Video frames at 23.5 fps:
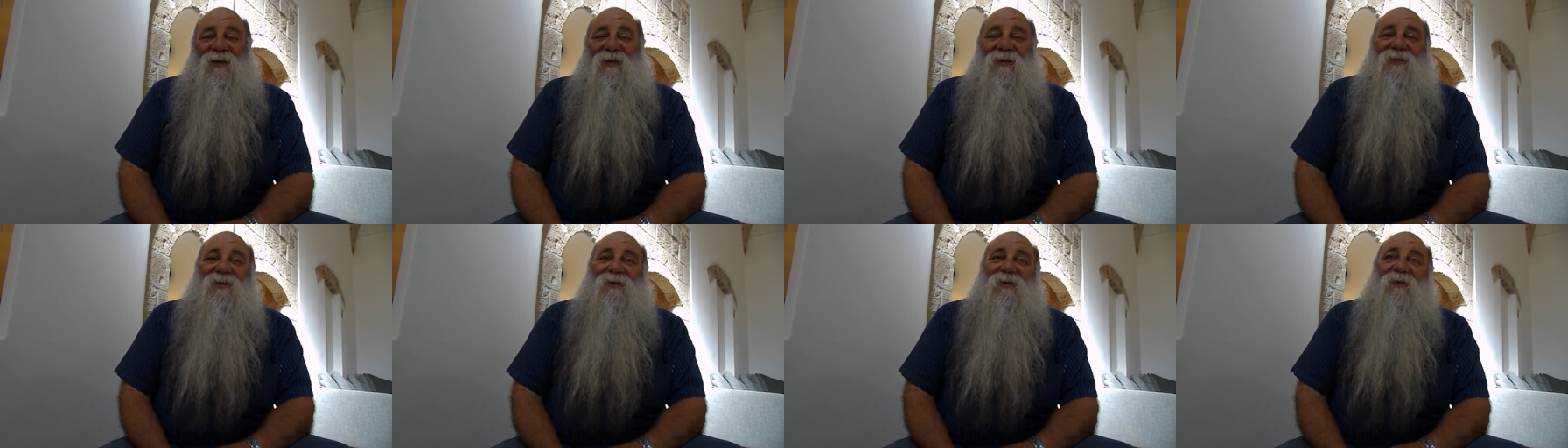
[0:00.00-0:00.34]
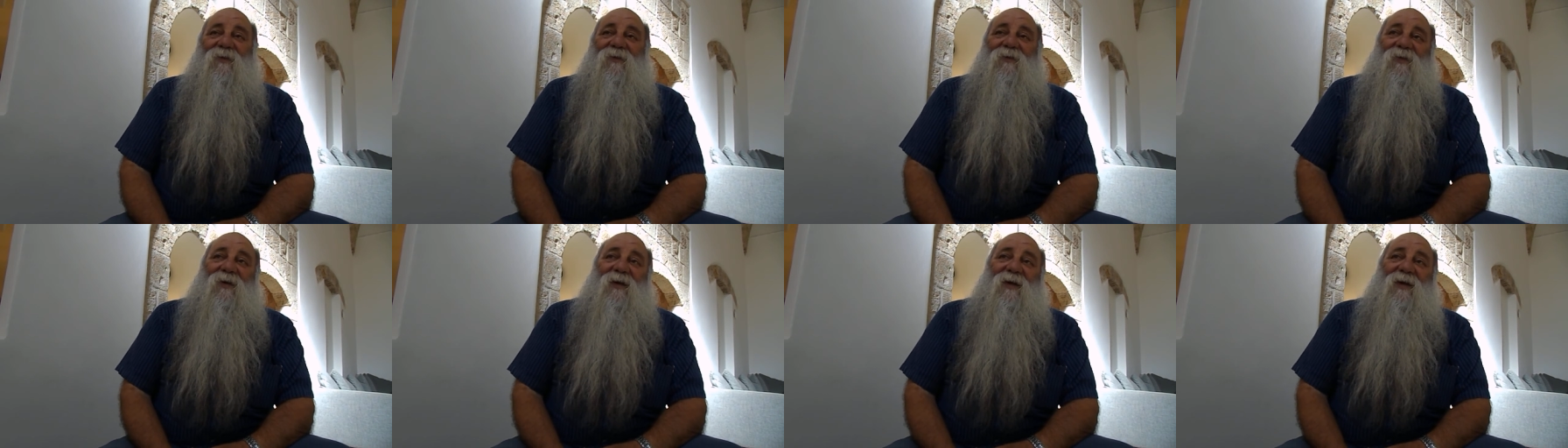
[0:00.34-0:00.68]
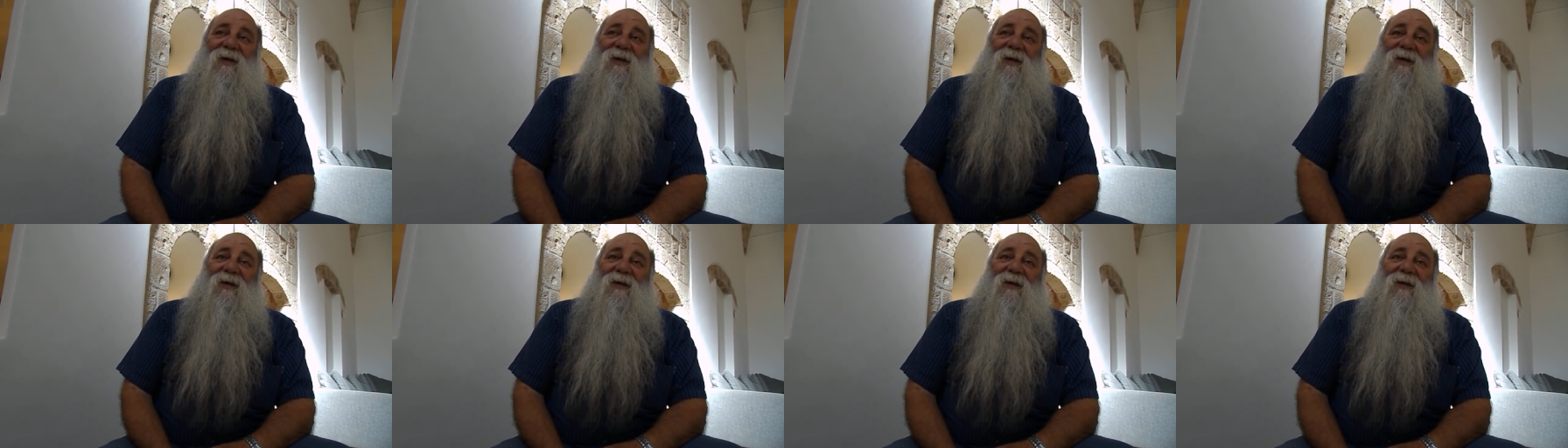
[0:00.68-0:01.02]
So uh,
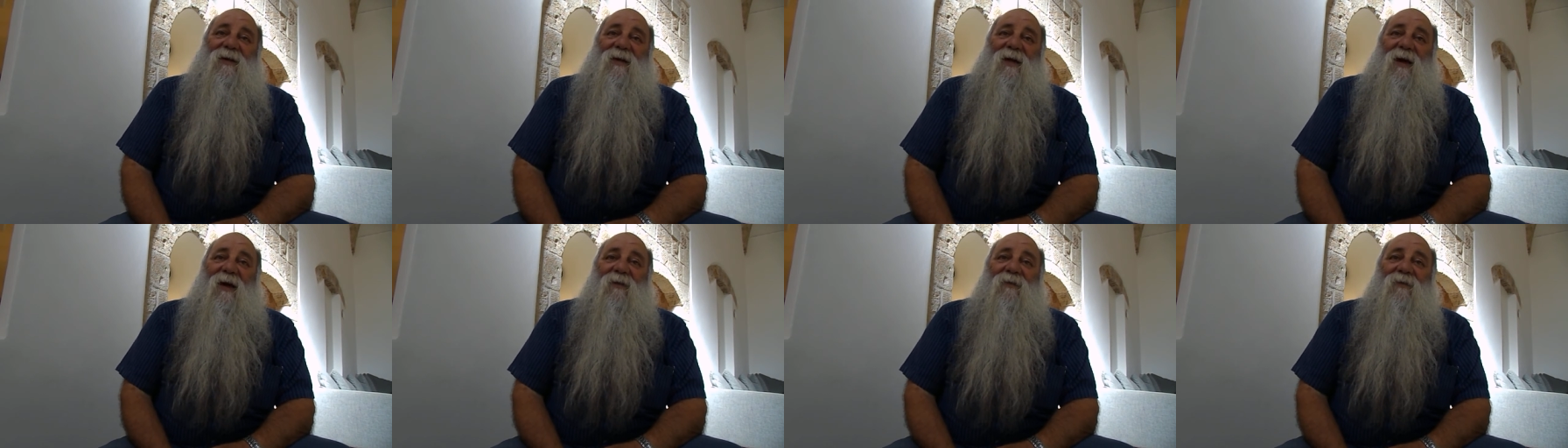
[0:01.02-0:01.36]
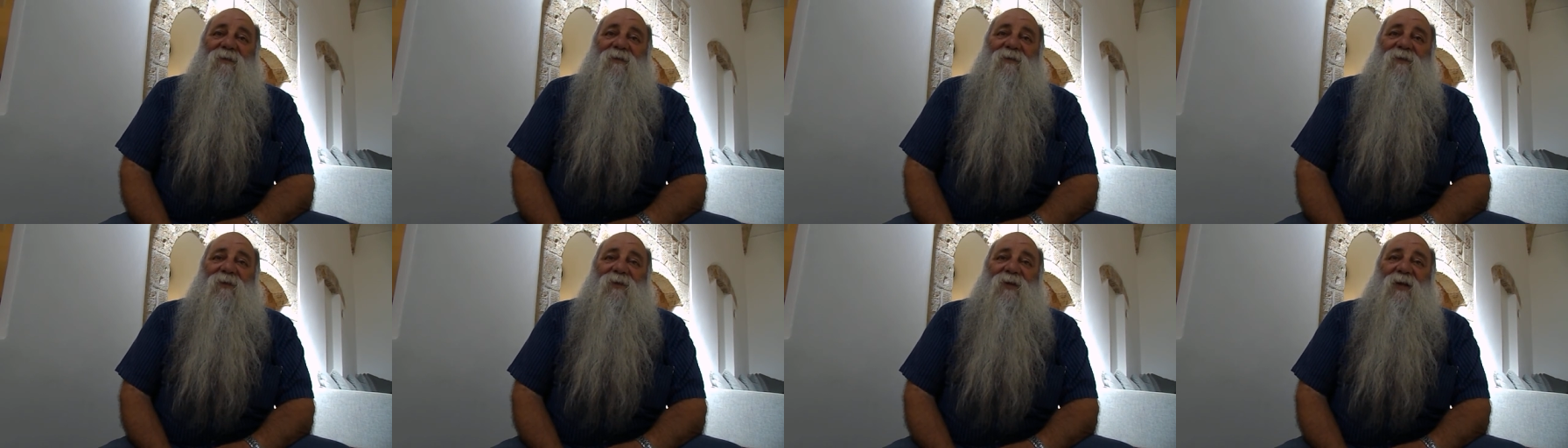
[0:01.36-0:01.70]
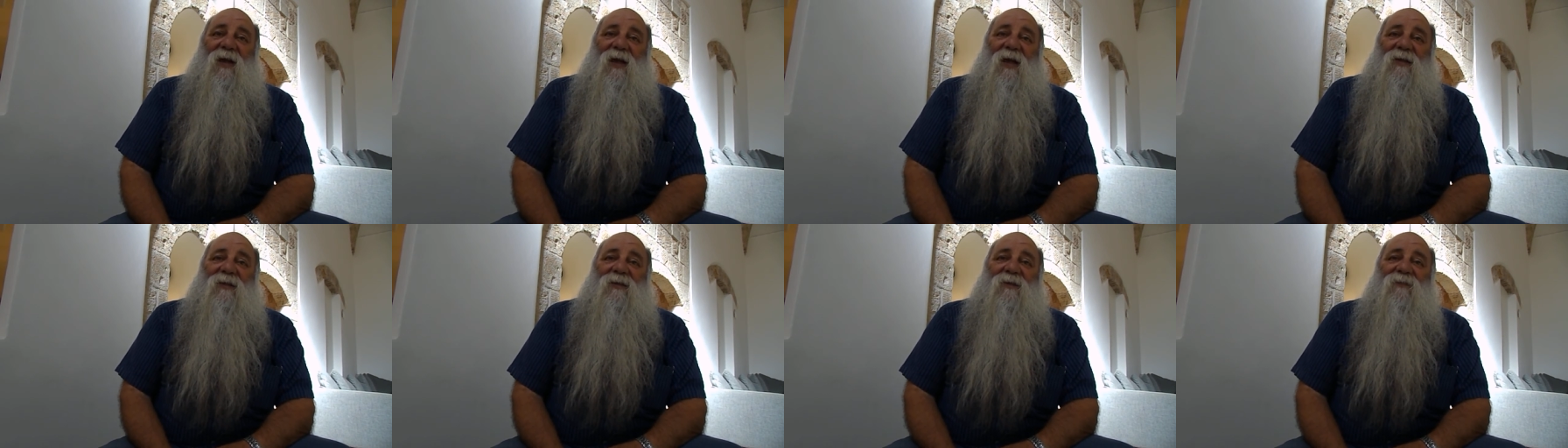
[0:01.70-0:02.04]
now, for the
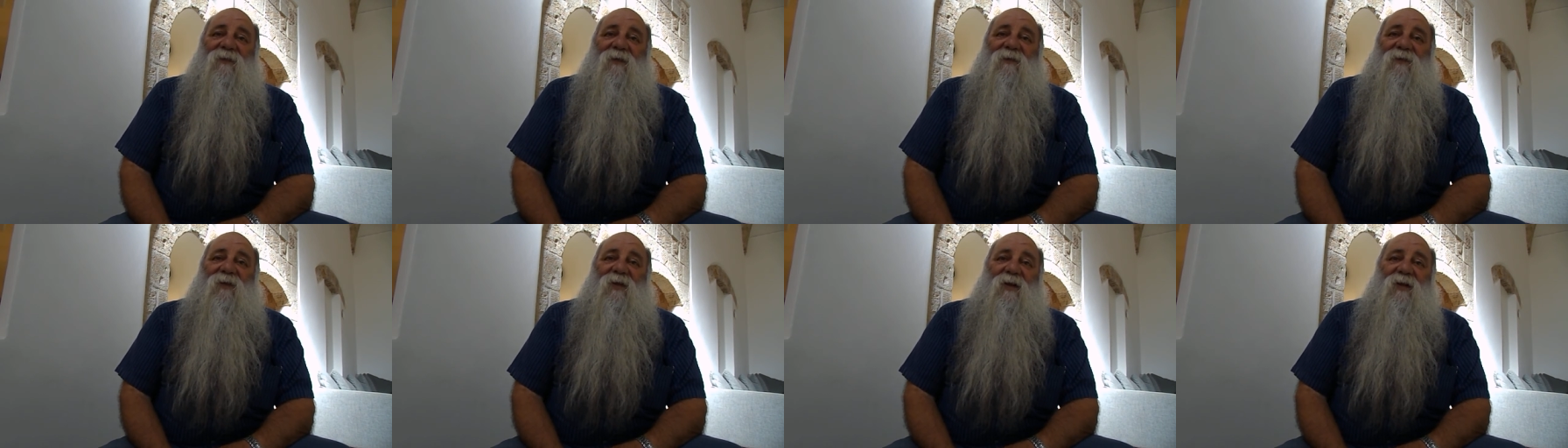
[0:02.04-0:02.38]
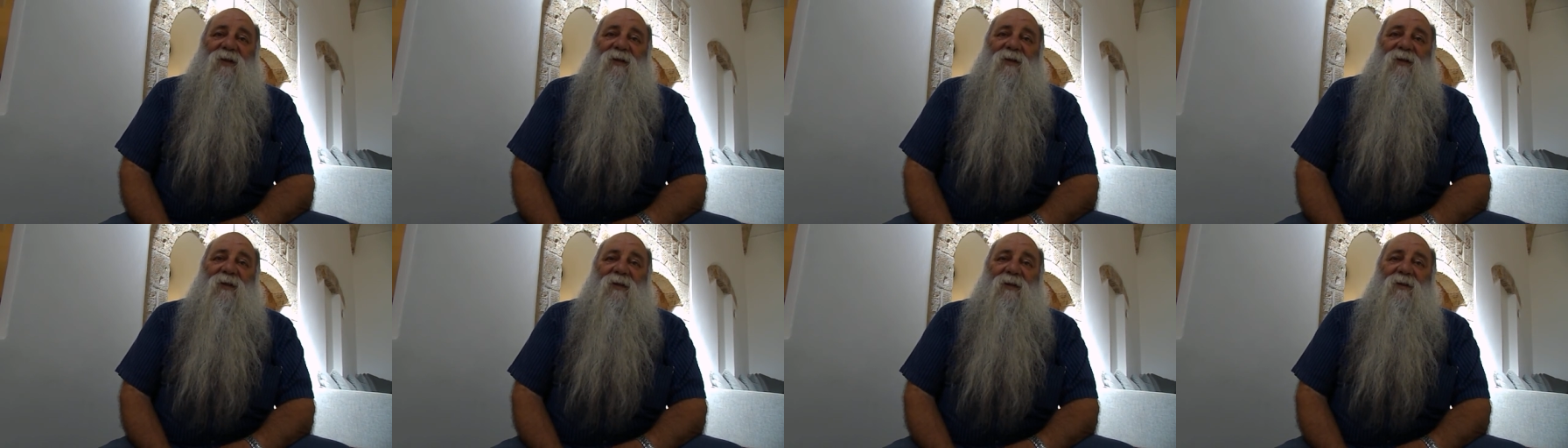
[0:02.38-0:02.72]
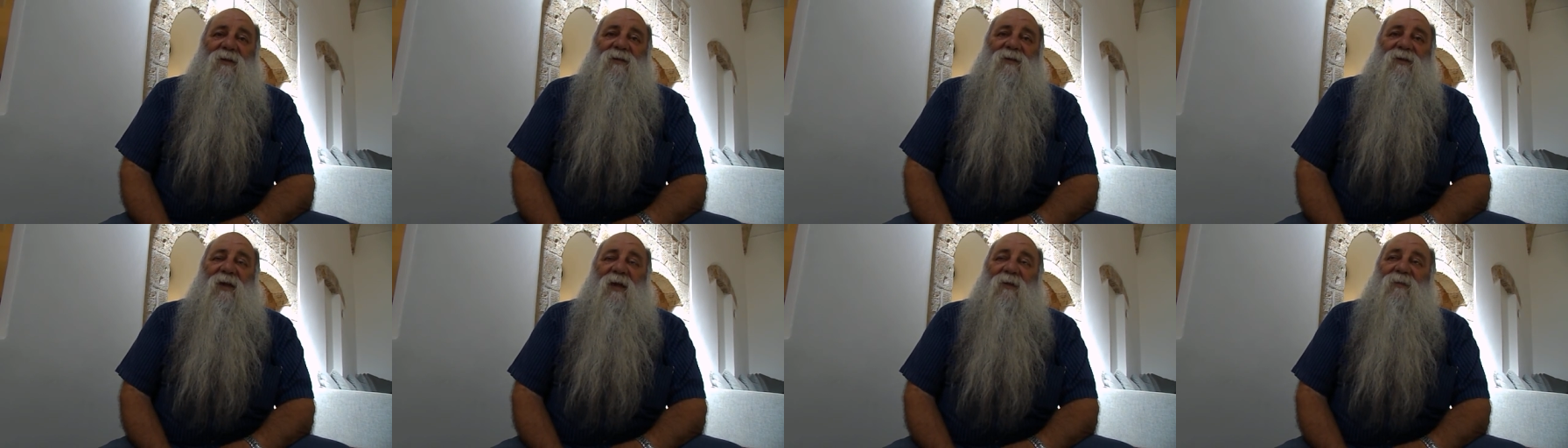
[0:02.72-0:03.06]
last 15
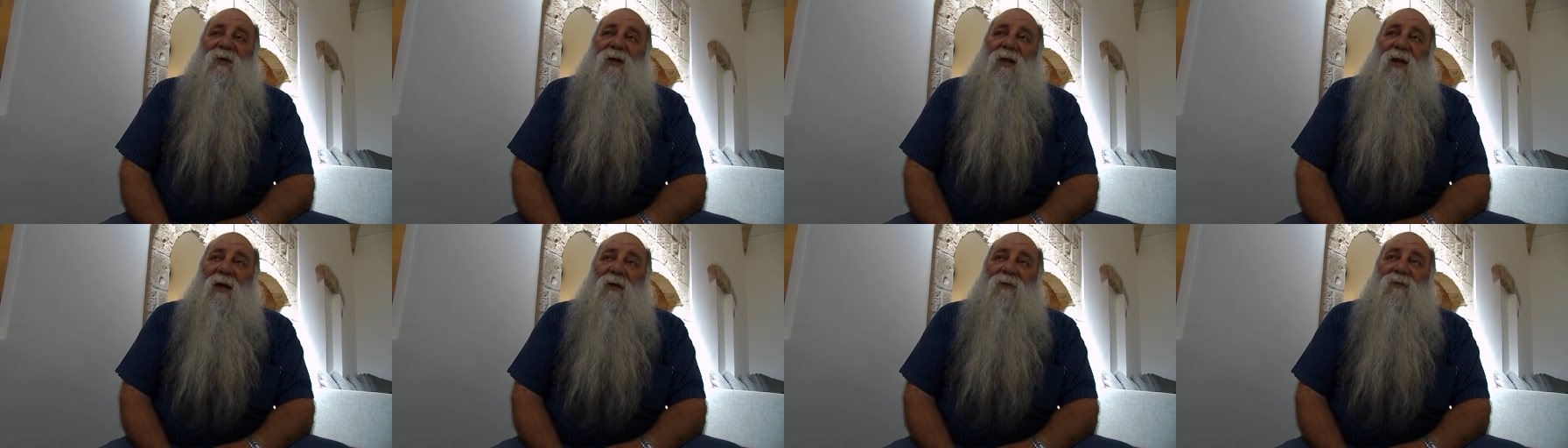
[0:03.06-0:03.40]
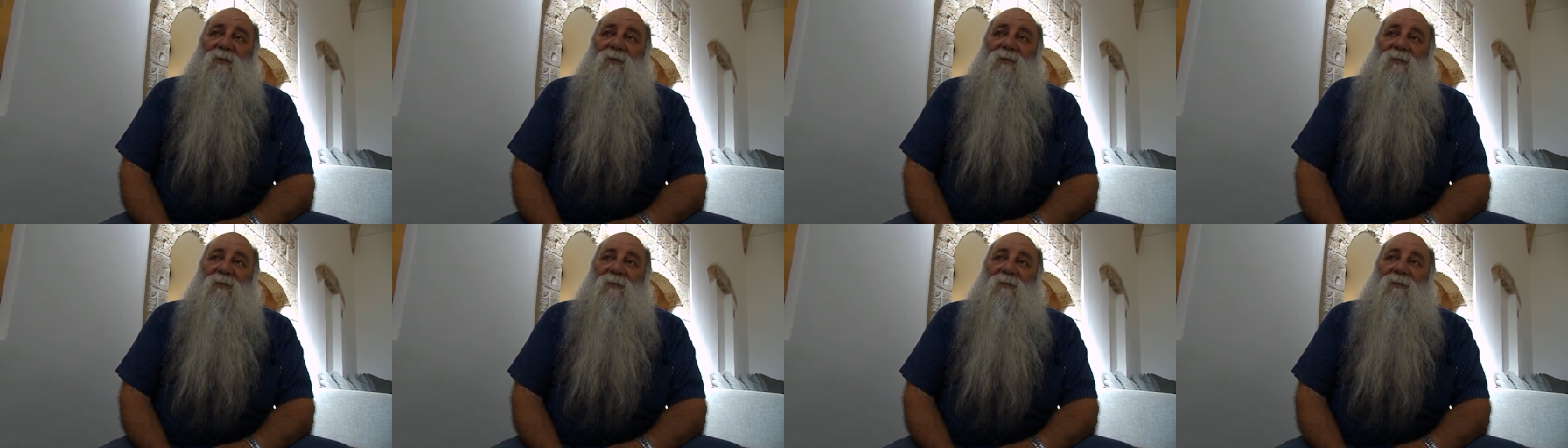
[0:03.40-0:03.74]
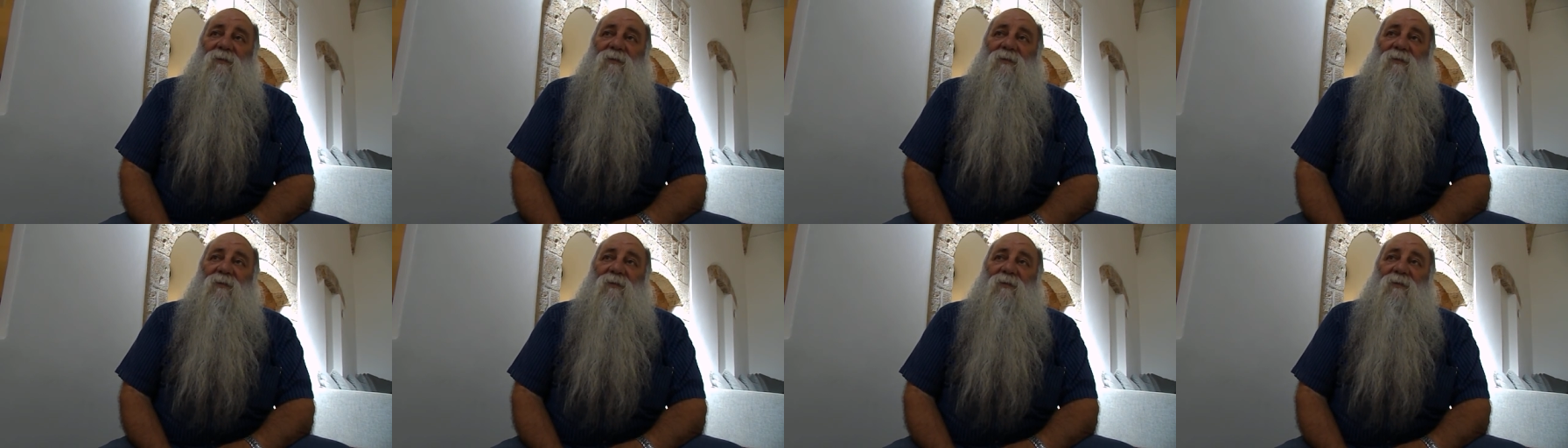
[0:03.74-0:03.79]
years, I'm in Akko,